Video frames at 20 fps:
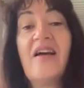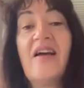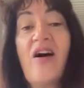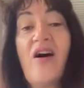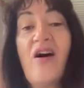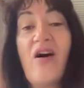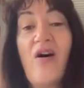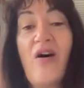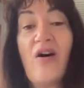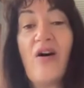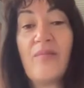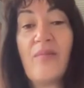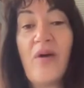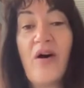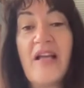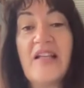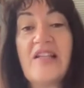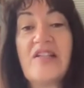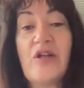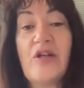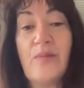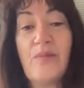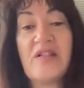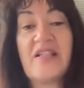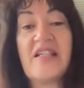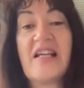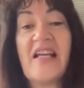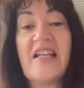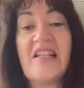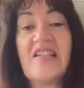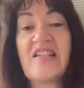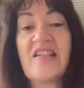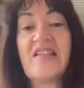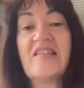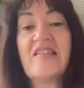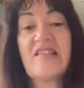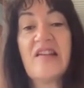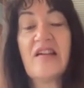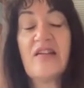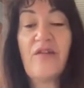mm. on my
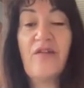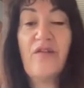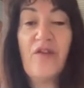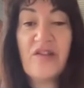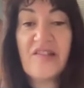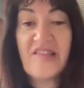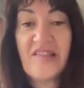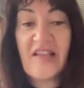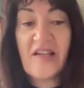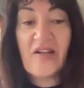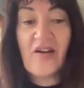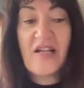interpretation. So the first thing